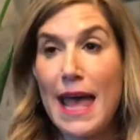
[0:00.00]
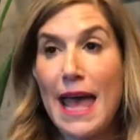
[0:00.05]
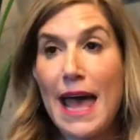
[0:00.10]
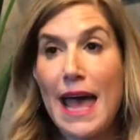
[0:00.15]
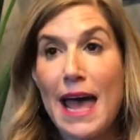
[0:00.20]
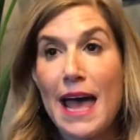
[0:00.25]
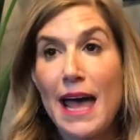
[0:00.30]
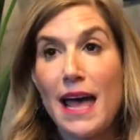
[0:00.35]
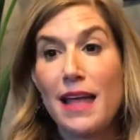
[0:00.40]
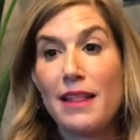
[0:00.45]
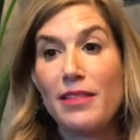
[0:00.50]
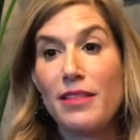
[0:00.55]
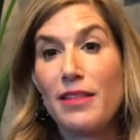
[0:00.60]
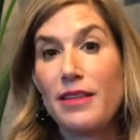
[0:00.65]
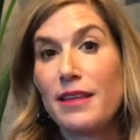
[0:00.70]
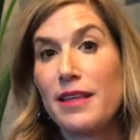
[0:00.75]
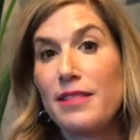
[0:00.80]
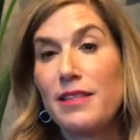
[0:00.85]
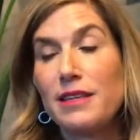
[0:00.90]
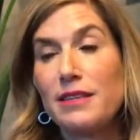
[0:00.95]
And
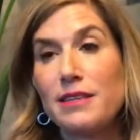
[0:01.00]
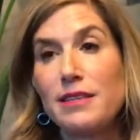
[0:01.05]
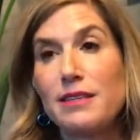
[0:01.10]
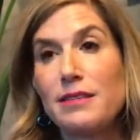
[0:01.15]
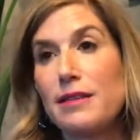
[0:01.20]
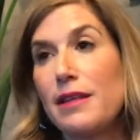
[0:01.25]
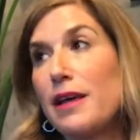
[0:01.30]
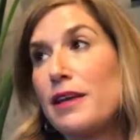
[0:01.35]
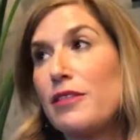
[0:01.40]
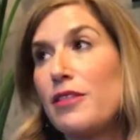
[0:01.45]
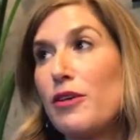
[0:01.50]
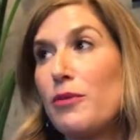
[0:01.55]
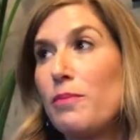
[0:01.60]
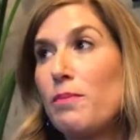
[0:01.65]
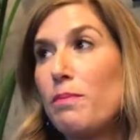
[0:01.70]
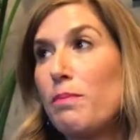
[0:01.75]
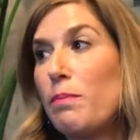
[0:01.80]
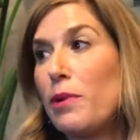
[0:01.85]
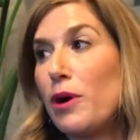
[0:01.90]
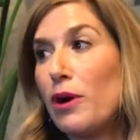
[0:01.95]
this is like the
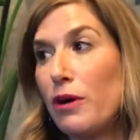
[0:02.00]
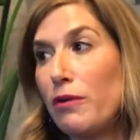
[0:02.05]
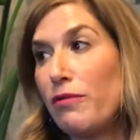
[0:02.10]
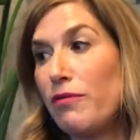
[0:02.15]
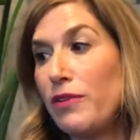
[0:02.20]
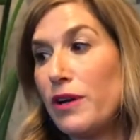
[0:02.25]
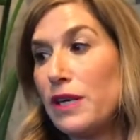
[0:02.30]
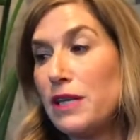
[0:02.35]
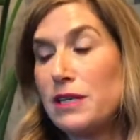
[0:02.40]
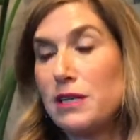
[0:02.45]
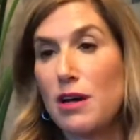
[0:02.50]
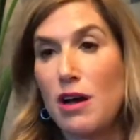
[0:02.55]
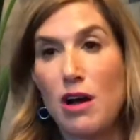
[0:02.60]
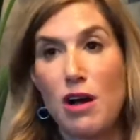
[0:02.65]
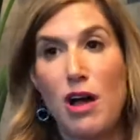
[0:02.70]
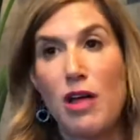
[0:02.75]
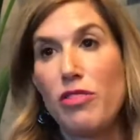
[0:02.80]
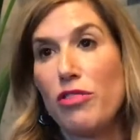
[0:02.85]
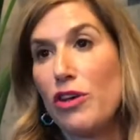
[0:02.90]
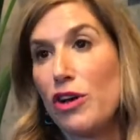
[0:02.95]
perfect
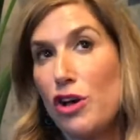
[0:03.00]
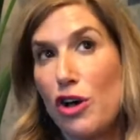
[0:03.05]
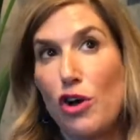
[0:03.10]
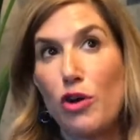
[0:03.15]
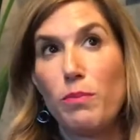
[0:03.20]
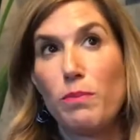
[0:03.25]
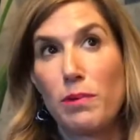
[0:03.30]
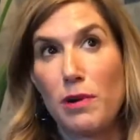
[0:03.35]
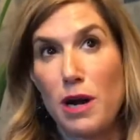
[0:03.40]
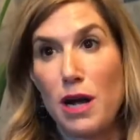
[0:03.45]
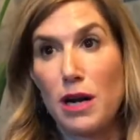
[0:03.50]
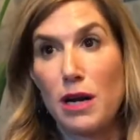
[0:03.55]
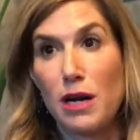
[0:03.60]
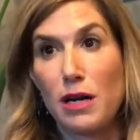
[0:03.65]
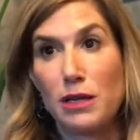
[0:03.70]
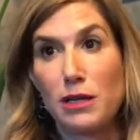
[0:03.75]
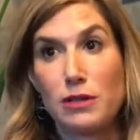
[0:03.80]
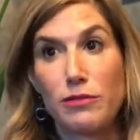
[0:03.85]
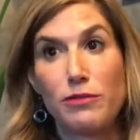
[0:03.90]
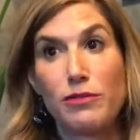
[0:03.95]
on-the-go
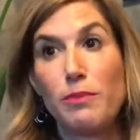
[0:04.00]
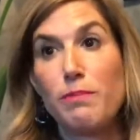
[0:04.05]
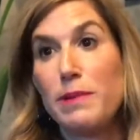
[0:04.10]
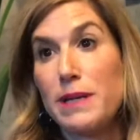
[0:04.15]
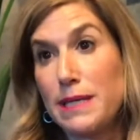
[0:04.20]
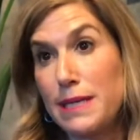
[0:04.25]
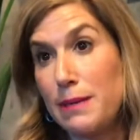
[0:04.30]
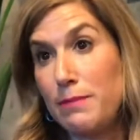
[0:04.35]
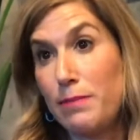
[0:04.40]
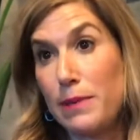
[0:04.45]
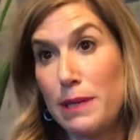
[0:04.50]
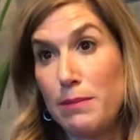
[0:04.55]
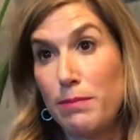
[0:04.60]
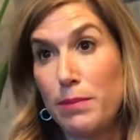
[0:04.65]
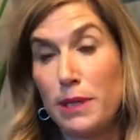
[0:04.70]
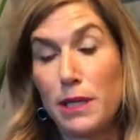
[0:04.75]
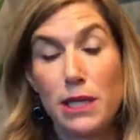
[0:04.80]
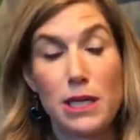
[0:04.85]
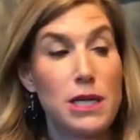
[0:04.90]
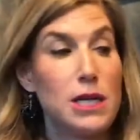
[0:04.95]
product for busy
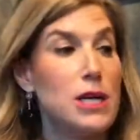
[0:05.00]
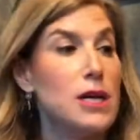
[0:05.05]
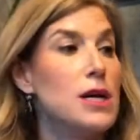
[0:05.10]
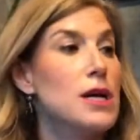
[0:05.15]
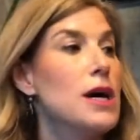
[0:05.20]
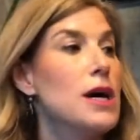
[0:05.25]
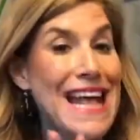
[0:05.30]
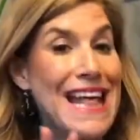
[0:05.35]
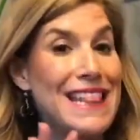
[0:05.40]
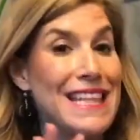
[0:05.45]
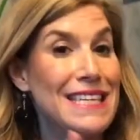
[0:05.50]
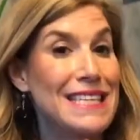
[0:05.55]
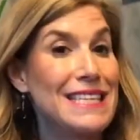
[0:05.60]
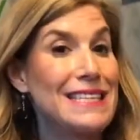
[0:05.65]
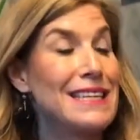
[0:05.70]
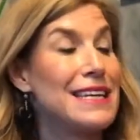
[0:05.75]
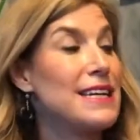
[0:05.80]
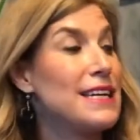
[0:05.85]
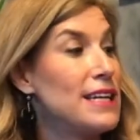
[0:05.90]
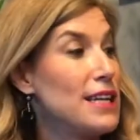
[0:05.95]
people. This
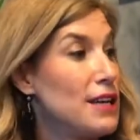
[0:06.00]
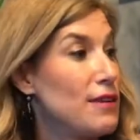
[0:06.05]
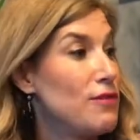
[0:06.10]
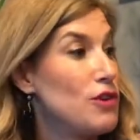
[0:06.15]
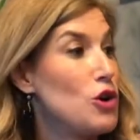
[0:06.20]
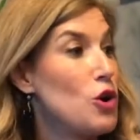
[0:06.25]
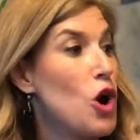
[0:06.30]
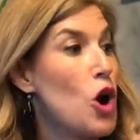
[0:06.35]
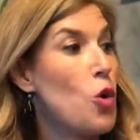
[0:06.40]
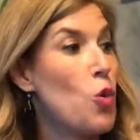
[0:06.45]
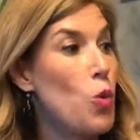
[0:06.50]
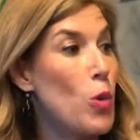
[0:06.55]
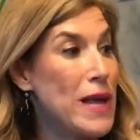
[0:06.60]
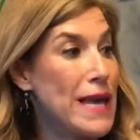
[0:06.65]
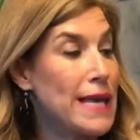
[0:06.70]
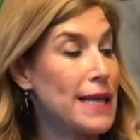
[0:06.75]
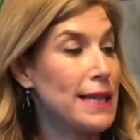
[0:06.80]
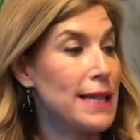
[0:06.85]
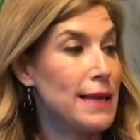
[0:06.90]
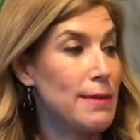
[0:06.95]
is going to give you a
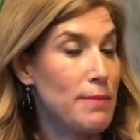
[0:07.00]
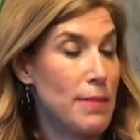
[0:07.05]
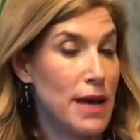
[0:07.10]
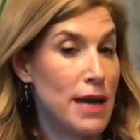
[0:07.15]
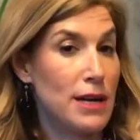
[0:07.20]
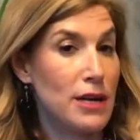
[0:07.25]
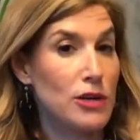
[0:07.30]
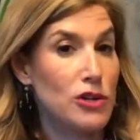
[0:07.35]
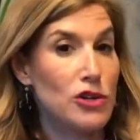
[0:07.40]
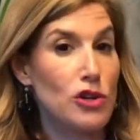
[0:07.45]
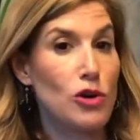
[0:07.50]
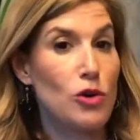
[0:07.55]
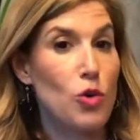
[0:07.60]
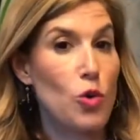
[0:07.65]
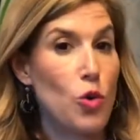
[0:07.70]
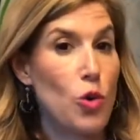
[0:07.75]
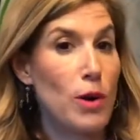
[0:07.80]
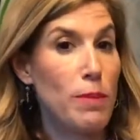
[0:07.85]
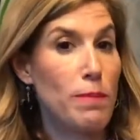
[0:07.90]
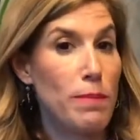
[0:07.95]
weekly manicure
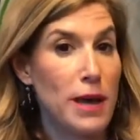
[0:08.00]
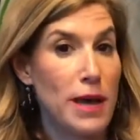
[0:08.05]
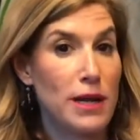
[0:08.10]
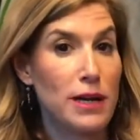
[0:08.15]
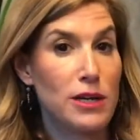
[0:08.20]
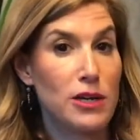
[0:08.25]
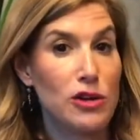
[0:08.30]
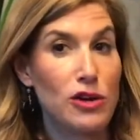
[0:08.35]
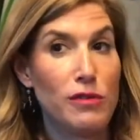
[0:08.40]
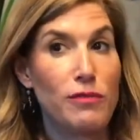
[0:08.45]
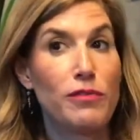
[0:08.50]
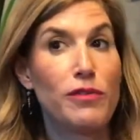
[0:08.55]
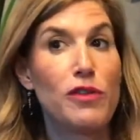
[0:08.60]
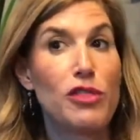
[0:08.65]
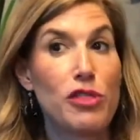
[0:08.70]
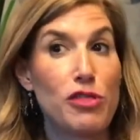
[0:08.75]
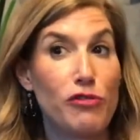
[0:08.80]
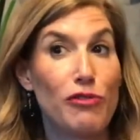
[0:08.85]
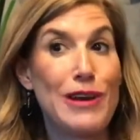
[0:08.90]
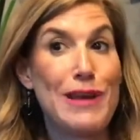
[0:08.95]
or pedicure for
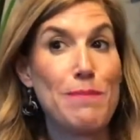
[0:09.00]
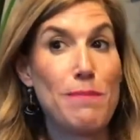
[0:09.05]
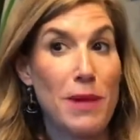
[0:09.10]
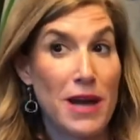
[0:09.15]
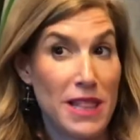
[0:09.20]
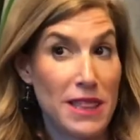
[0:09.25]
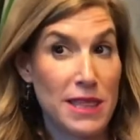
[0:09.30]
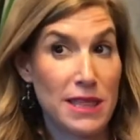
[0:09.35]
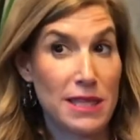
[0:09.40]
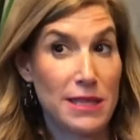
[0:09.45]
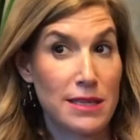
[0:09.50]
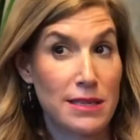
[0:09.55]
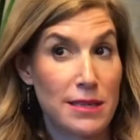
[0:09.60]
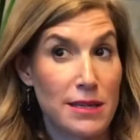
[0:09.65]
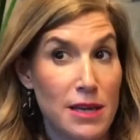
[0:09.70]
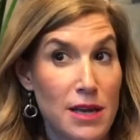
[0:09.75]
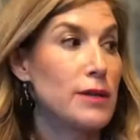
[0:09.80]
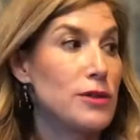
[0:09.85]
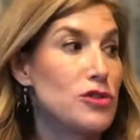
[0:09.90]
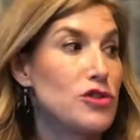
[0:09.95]
3
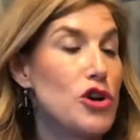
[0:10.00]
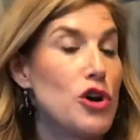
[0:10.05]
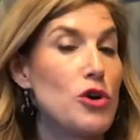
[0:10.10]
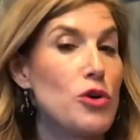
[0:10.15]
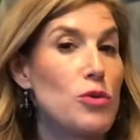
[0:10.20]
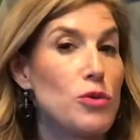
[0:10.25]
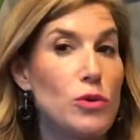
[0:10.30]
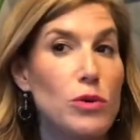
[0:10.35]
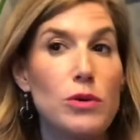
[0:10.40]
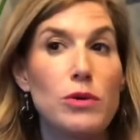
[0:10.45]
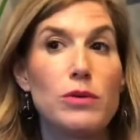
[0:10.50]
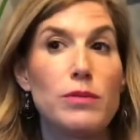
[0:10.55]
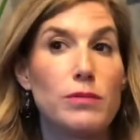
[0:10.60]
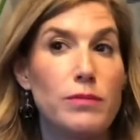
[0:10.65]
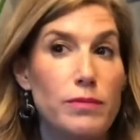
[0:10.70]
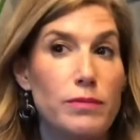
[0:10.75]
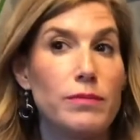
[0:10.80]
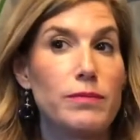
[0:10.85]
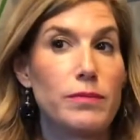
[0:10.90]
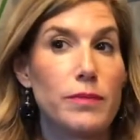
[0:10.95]
months. So
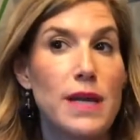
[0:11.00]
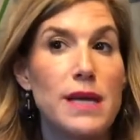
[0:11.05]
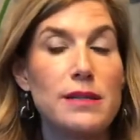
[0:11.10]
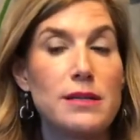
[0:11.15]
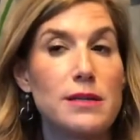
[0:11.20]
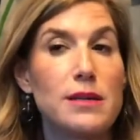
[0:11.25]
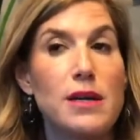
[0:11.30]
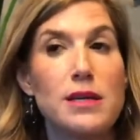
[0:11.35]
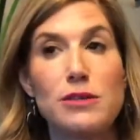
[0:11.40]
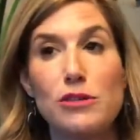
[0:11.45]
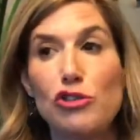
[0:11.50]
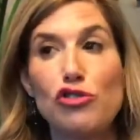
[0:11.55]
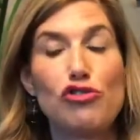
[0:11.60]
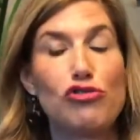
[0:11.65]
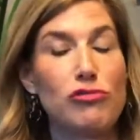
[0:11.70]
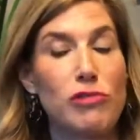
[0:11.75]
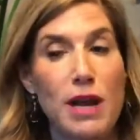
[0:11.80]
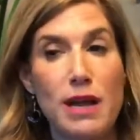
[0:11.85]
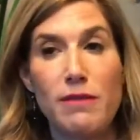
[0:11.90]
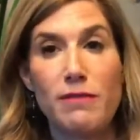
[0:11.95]
it's a
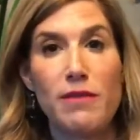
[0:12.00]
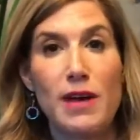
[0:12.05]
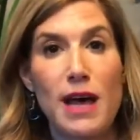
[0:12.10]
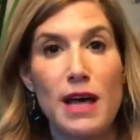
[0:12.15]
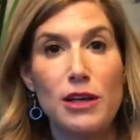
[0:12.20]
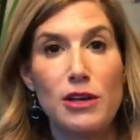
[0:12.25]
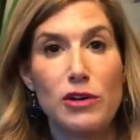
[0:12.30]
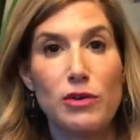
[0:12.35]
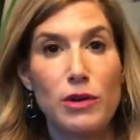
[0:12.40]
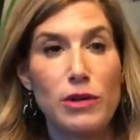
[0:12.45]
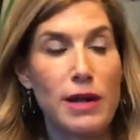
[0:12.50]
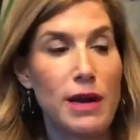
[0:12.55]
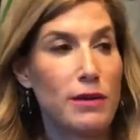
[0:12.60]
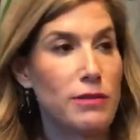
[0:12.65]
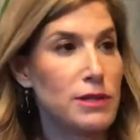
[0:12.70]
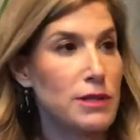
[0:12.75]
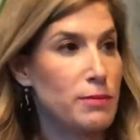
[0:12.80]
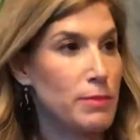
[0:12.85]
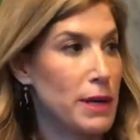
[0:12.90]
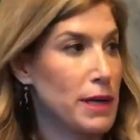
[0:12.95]
great value in that
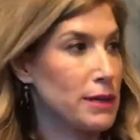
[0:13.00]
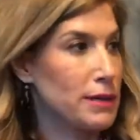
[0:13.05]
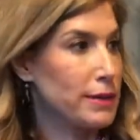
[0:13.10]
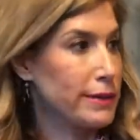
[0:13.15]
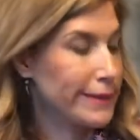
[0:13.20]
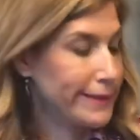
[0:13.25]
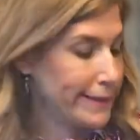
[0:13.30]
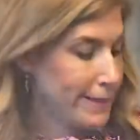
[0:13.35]
respect.